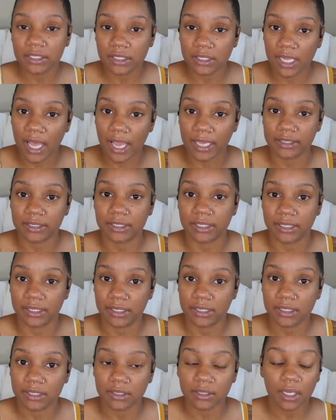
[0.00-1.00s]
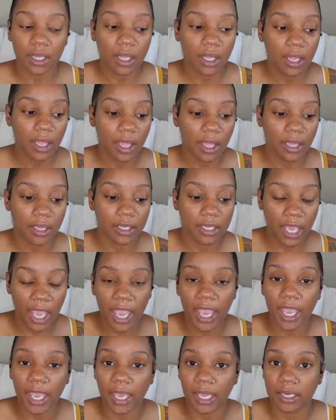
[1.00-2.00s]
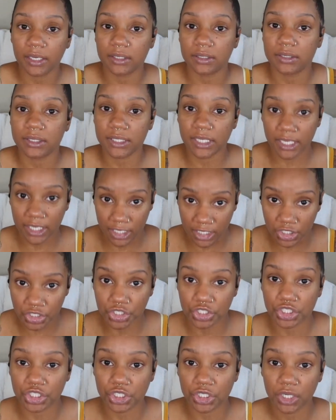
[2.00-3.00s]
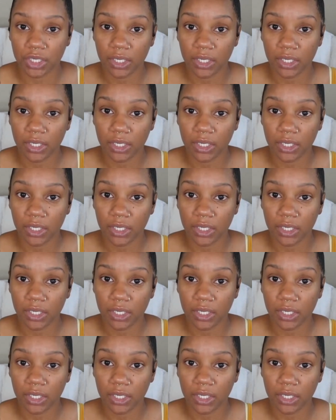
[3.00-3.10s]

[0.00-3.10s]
a license can teach,